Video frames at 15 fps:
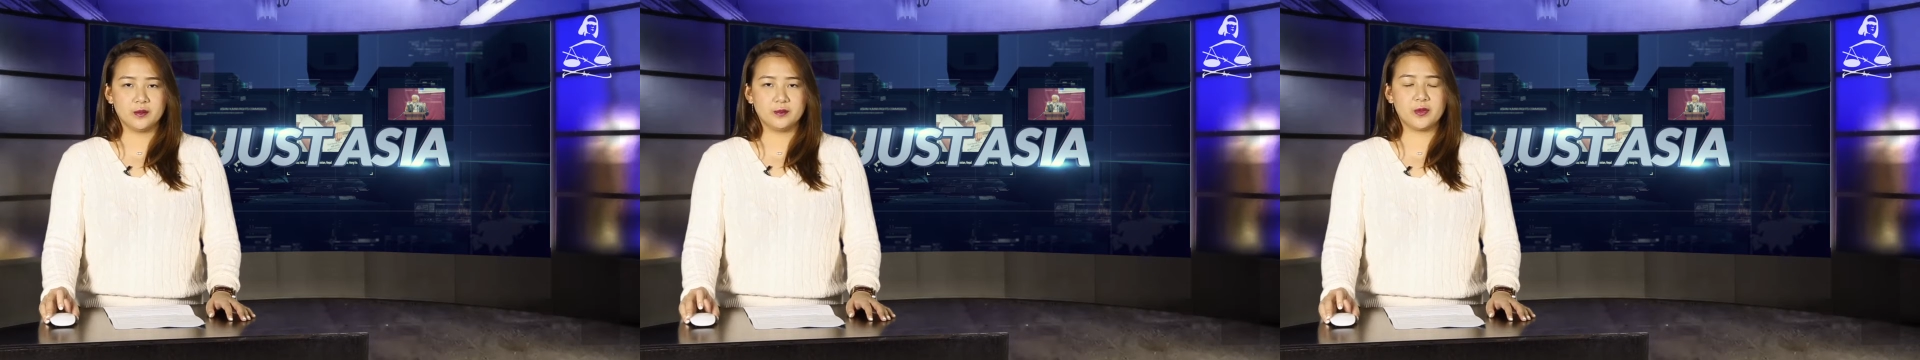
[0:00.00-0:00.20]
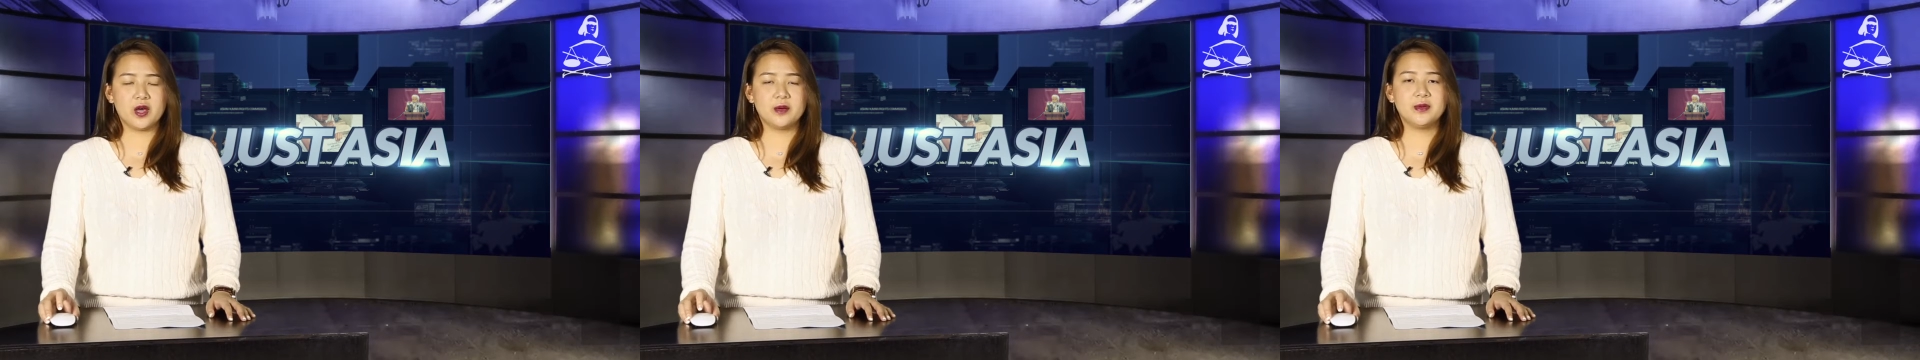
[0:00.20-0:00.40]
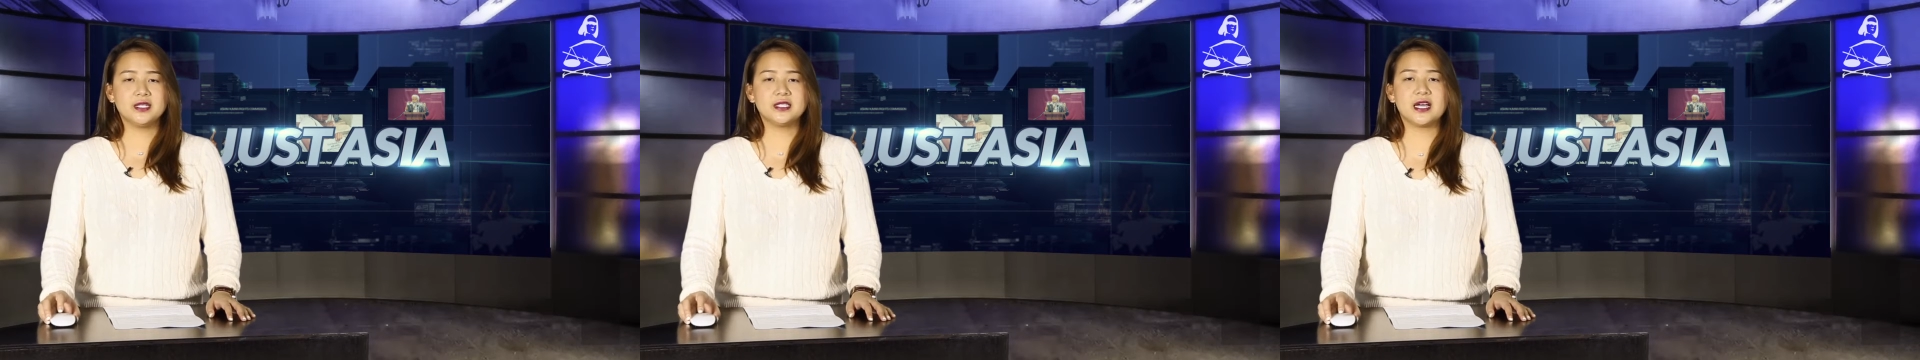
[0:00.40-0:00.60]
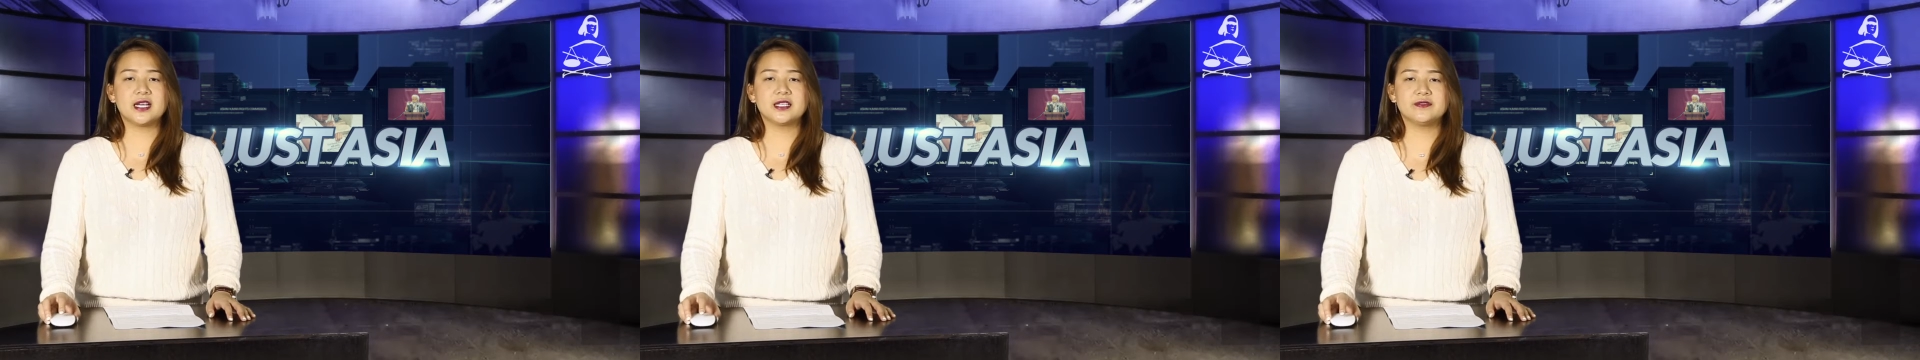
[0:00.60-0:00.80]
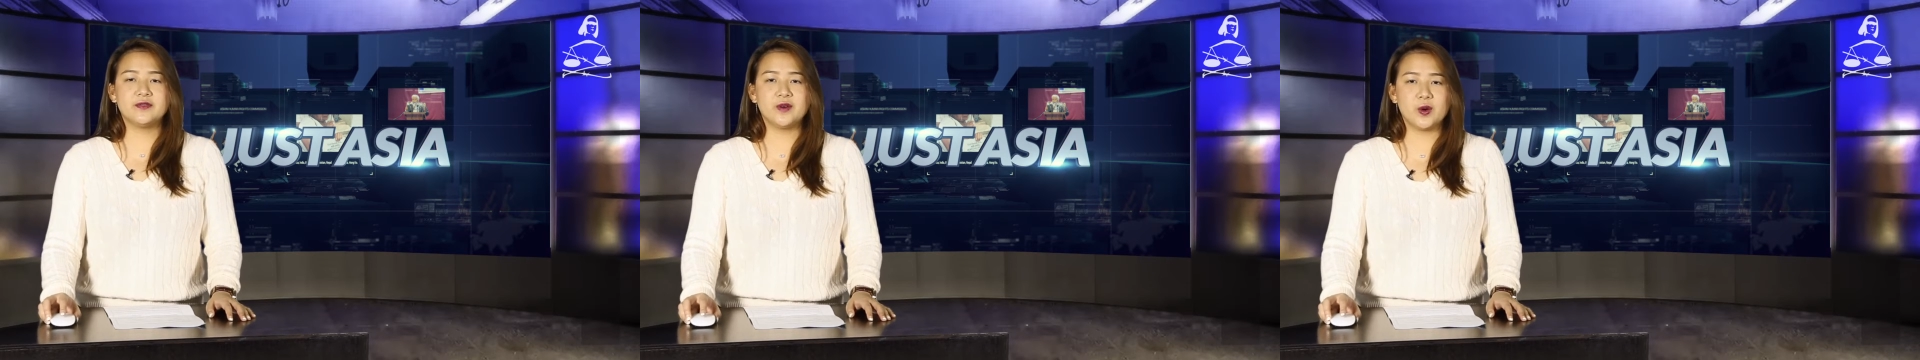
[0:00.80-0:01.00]
Burma
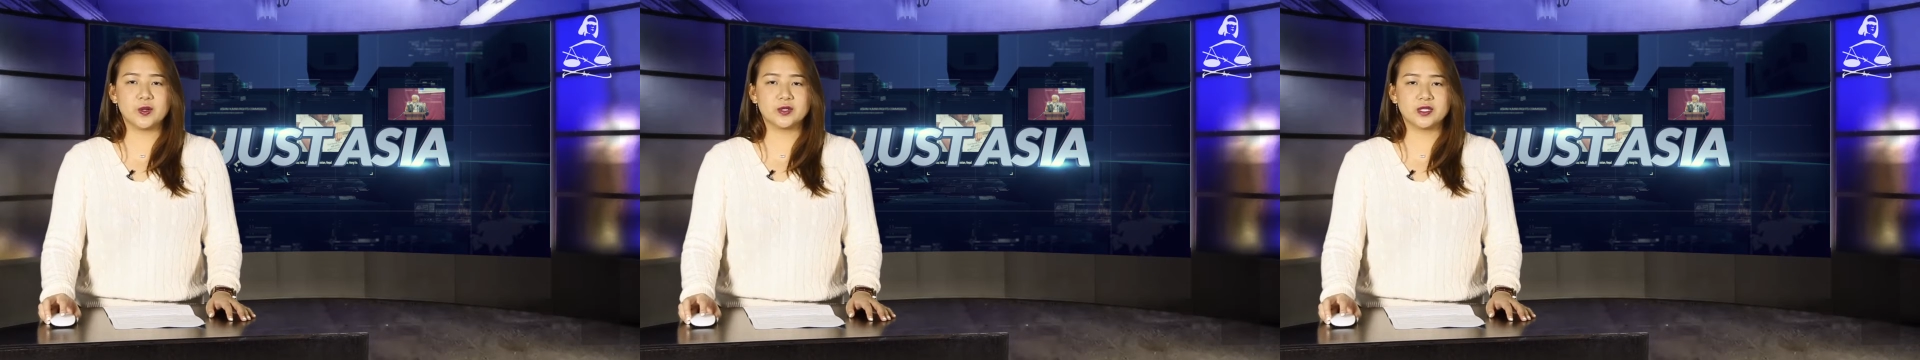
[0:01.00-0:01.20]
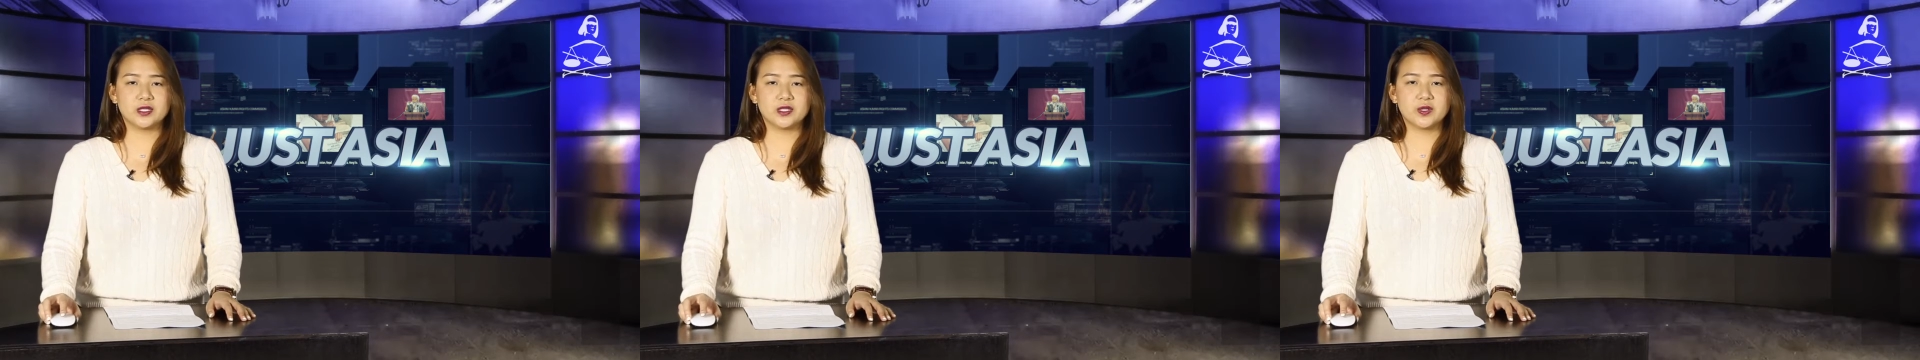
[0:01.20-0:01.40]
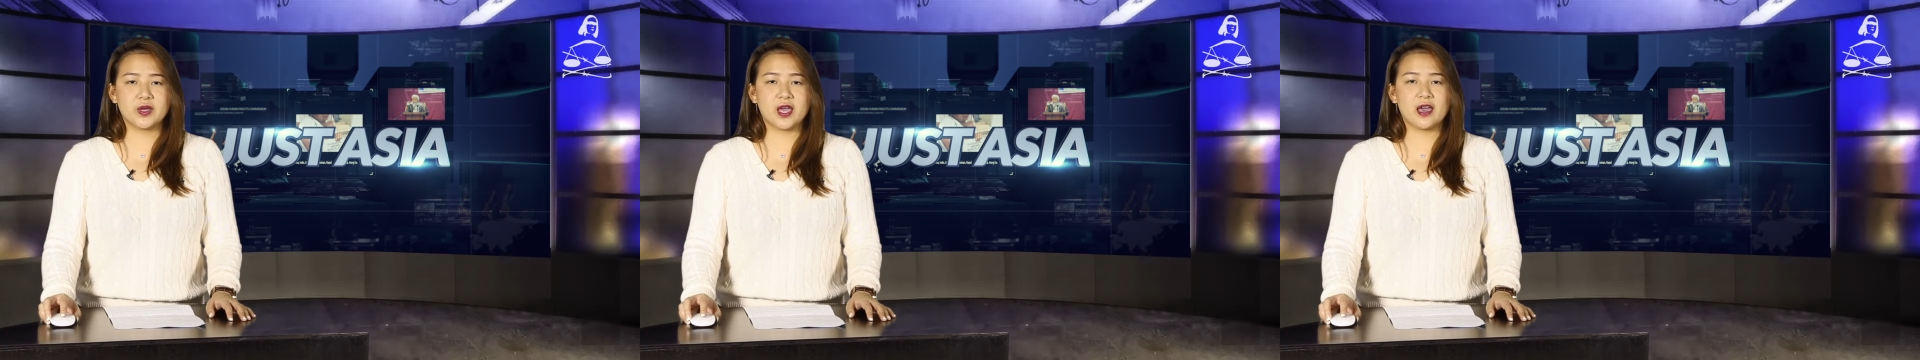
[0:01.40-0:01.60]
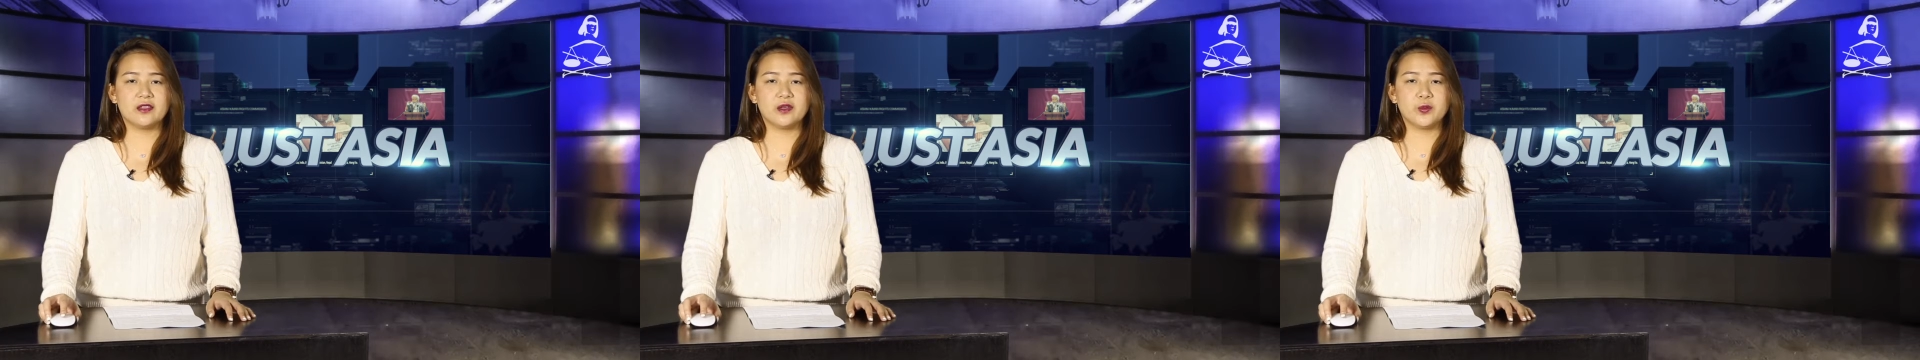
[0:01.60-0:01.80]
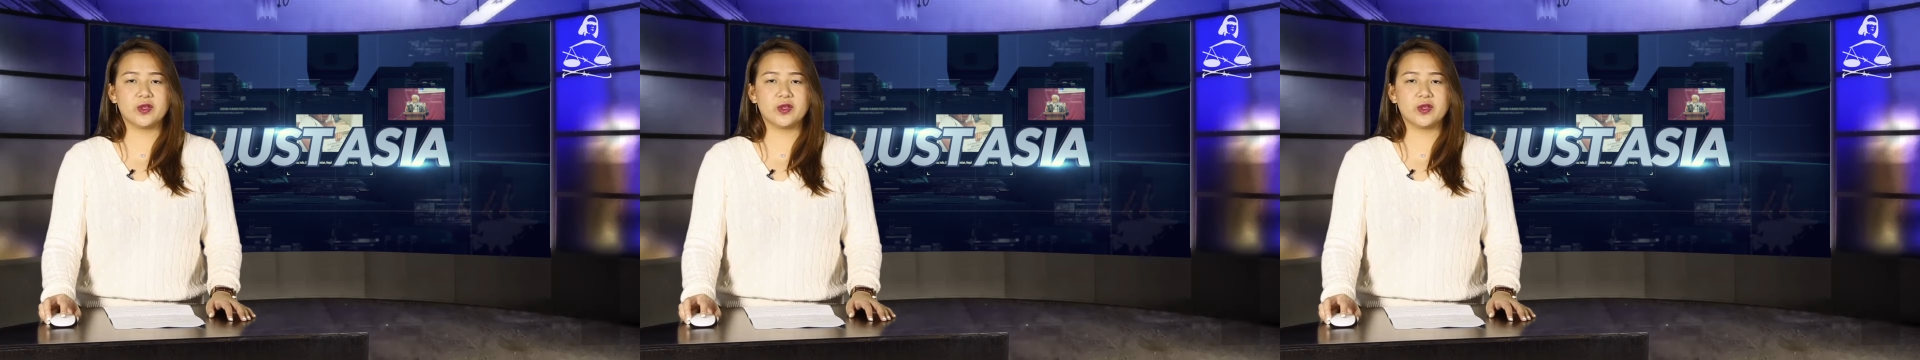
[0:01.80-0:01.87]
Task Force, together